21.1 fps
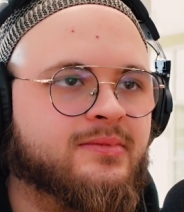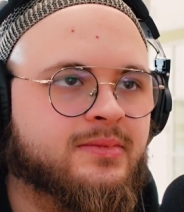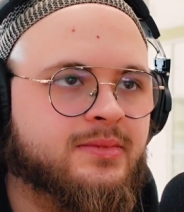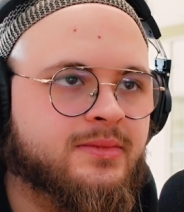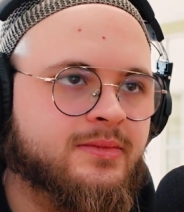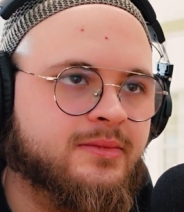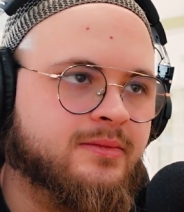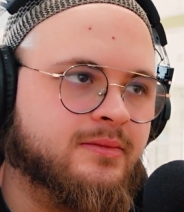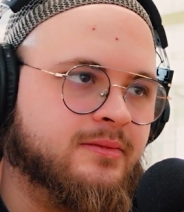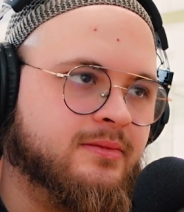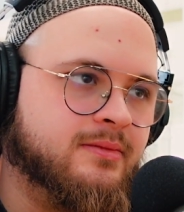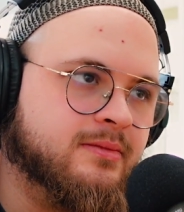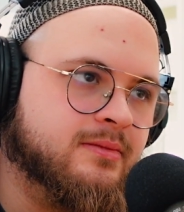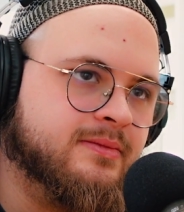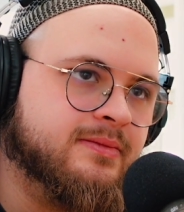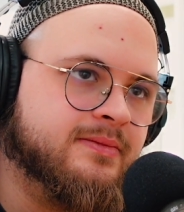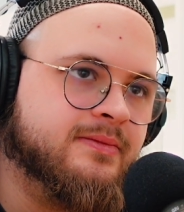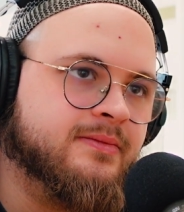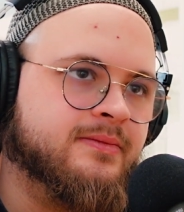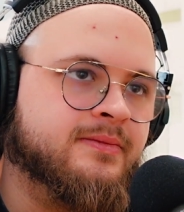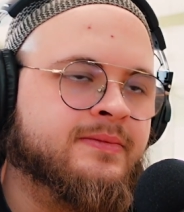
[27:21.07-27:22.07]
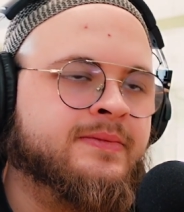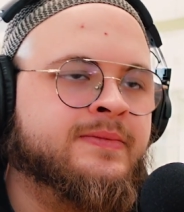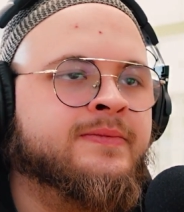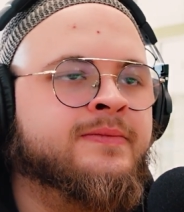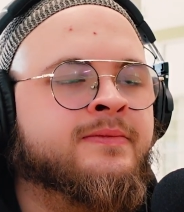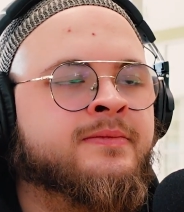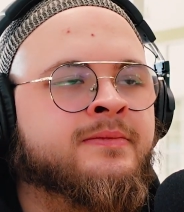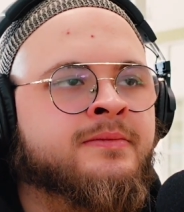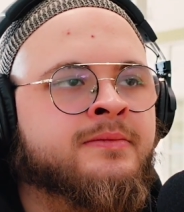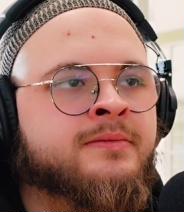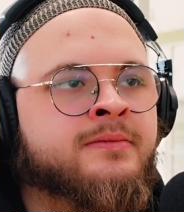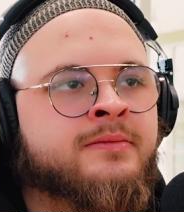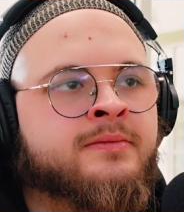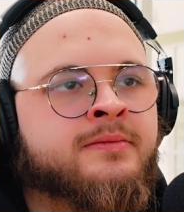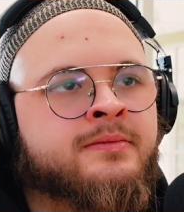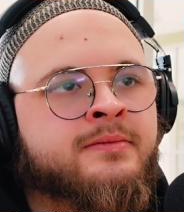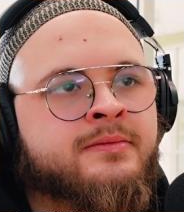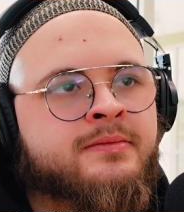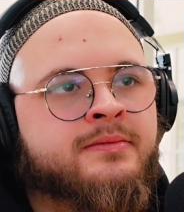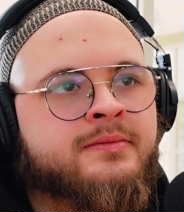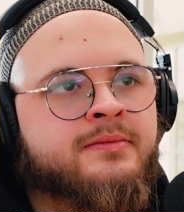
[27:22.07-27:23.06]

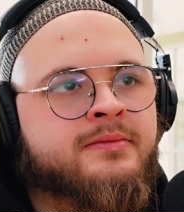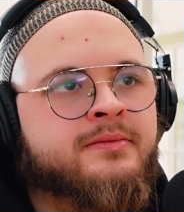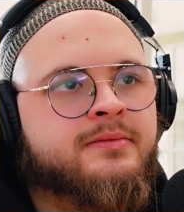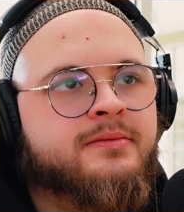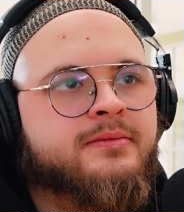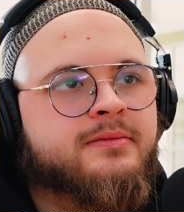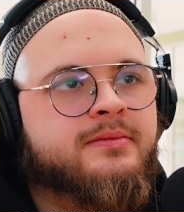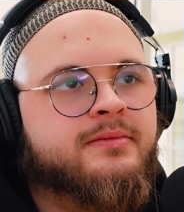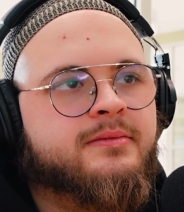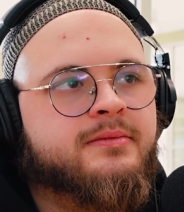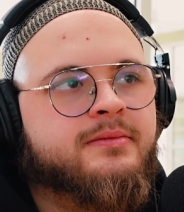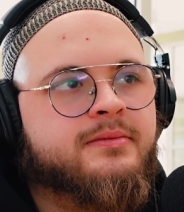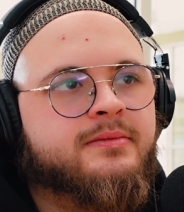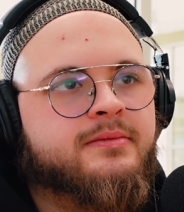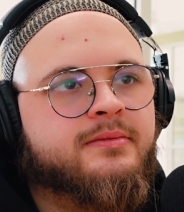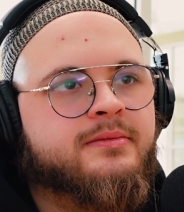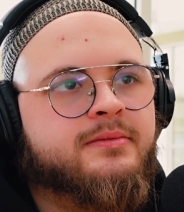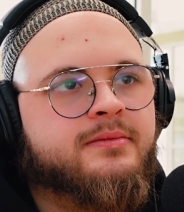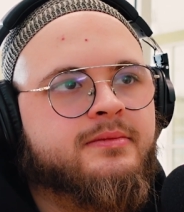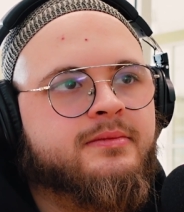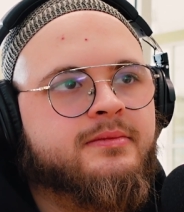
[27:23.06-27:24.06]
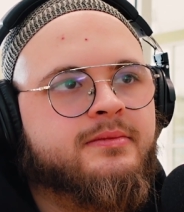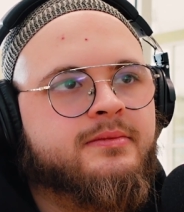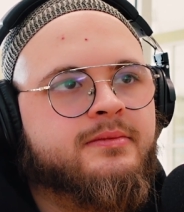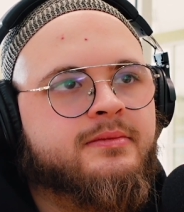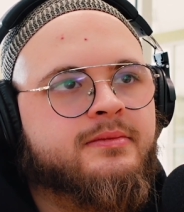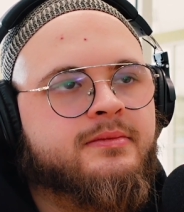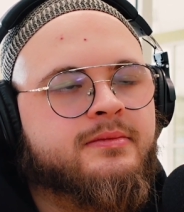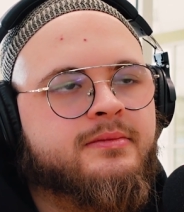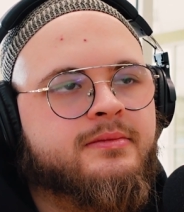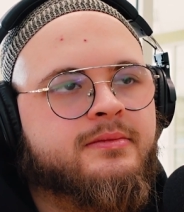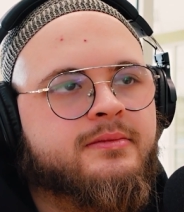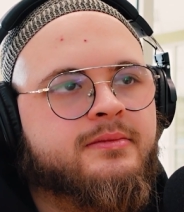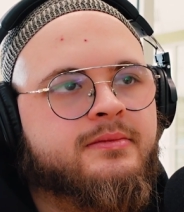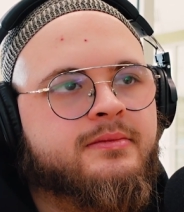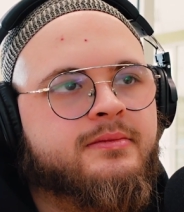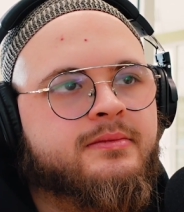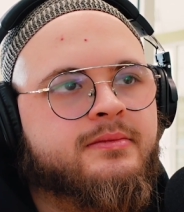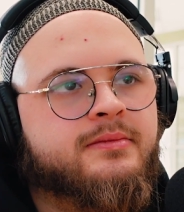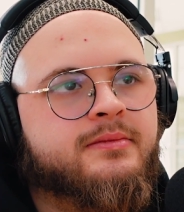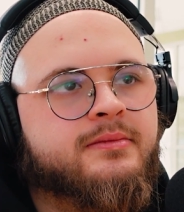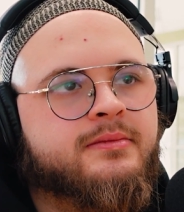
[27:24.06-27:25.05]

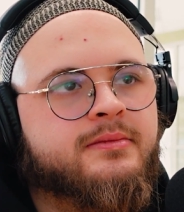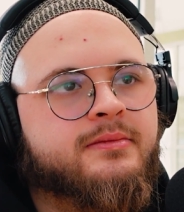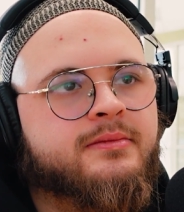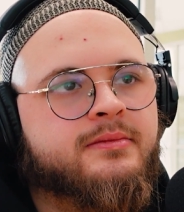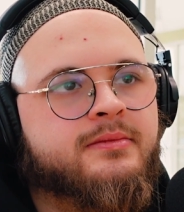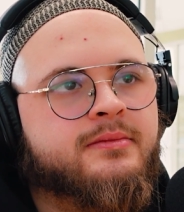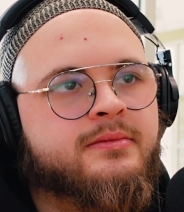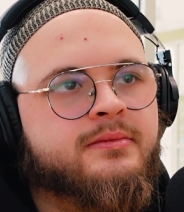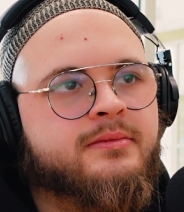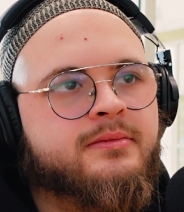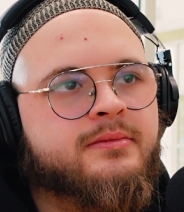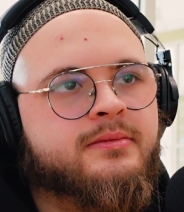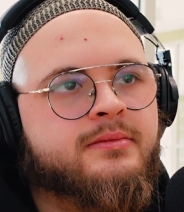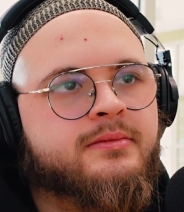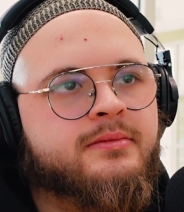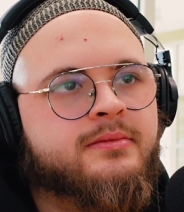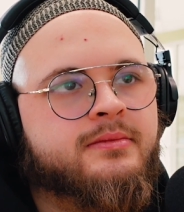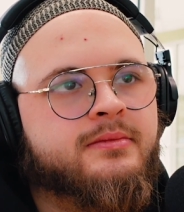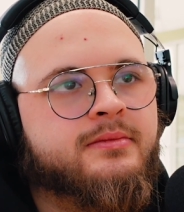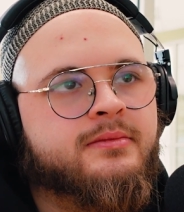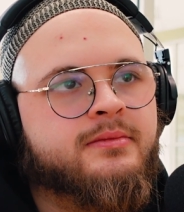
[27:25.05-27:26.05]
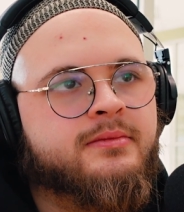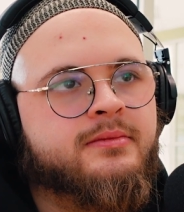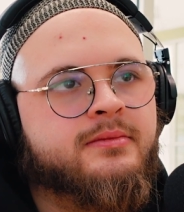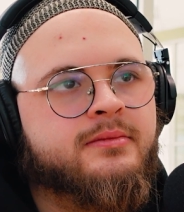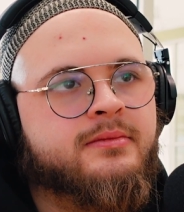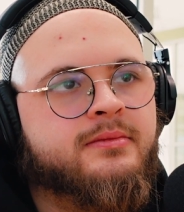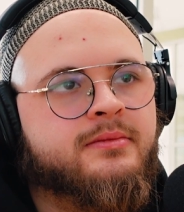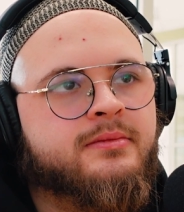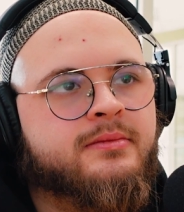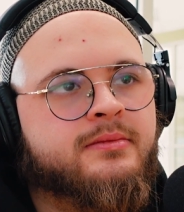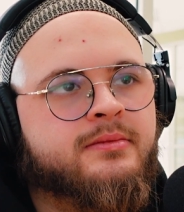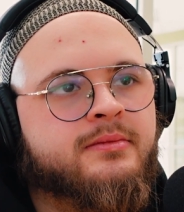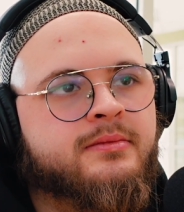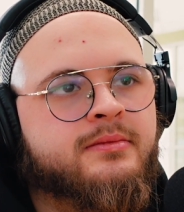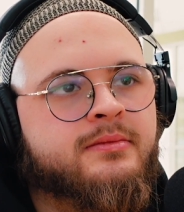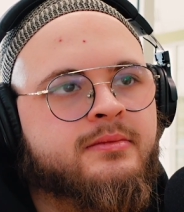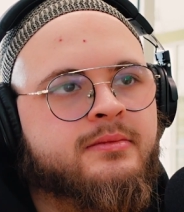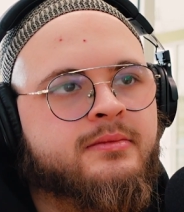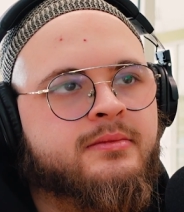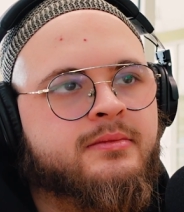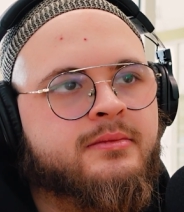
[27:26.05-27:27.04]

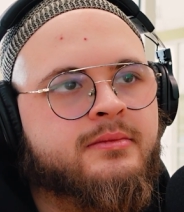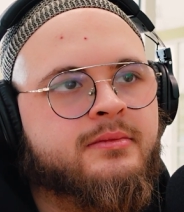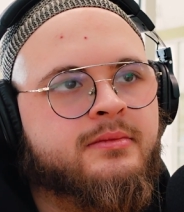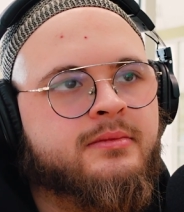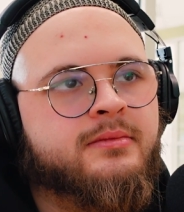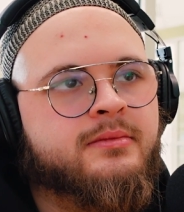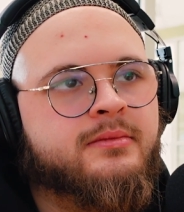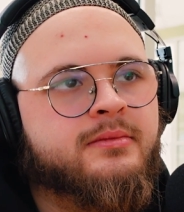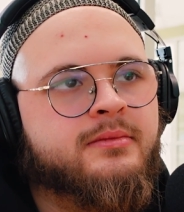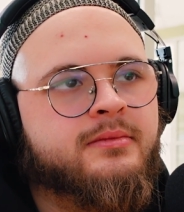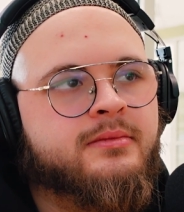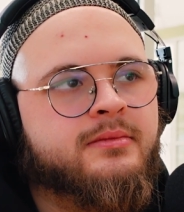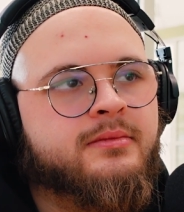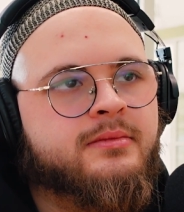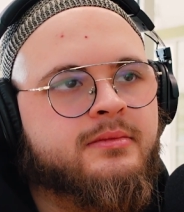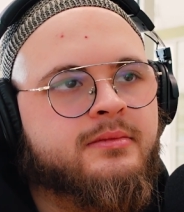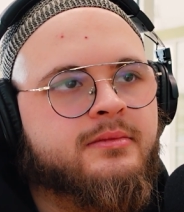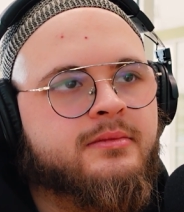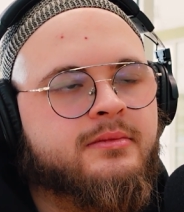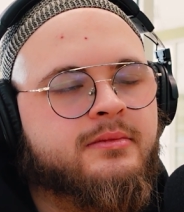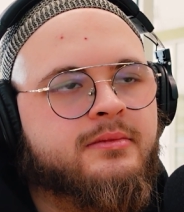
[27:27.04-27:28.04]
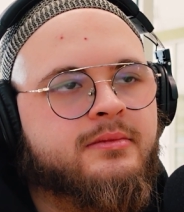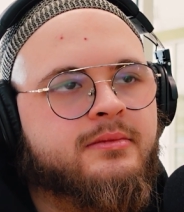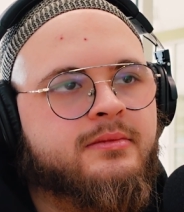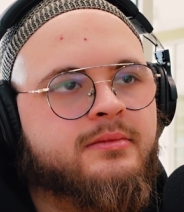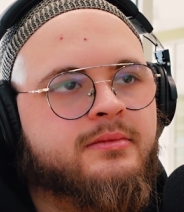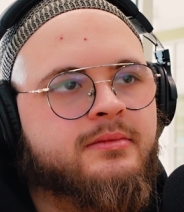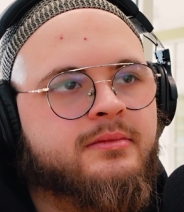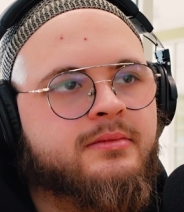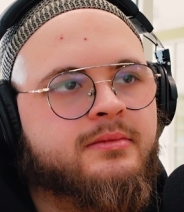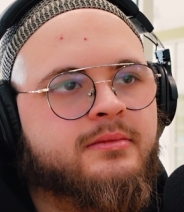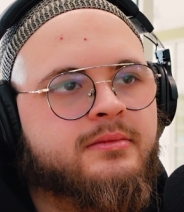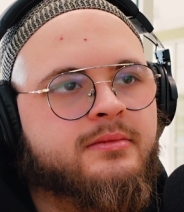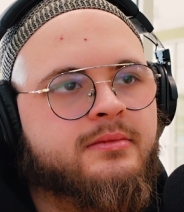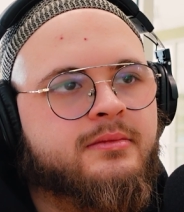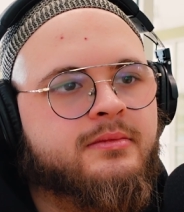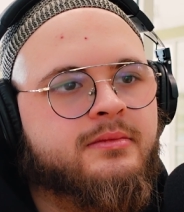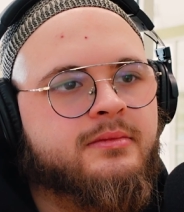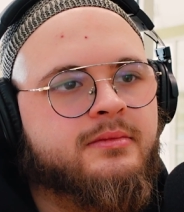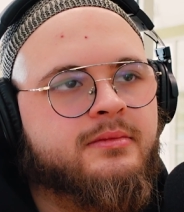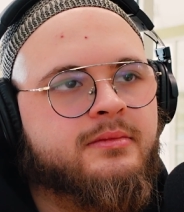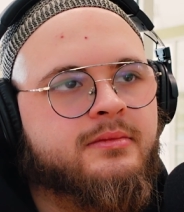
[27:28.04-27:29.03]

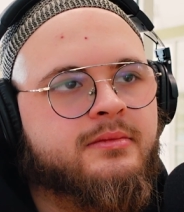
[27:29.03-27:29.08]
No words are spoken by the person on screen.